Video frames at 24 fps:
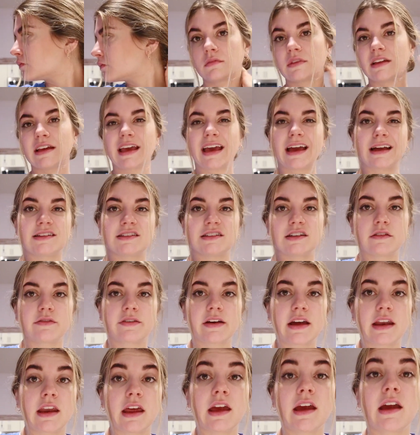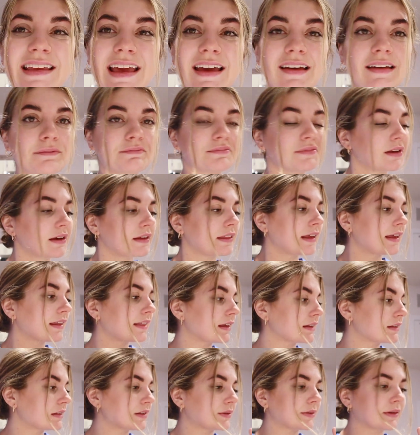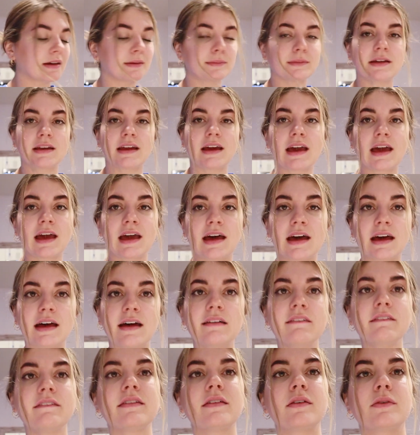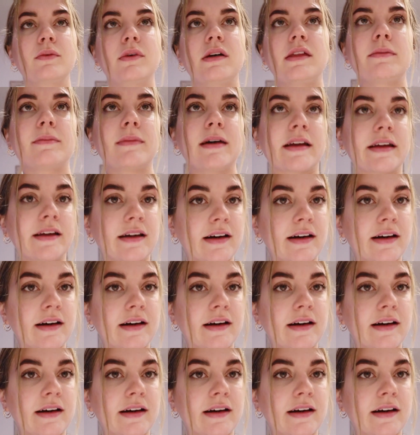the cats are fighting. Yeah, so I think that's what I'm gonna have with my